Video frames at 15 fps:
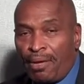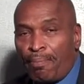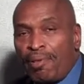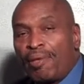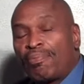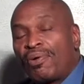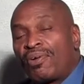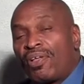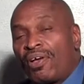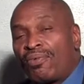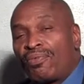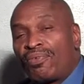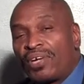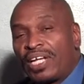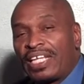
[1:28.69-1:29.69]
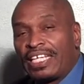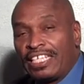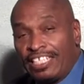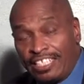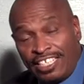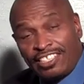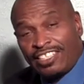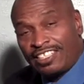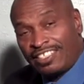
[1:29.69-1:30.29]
People are really, and this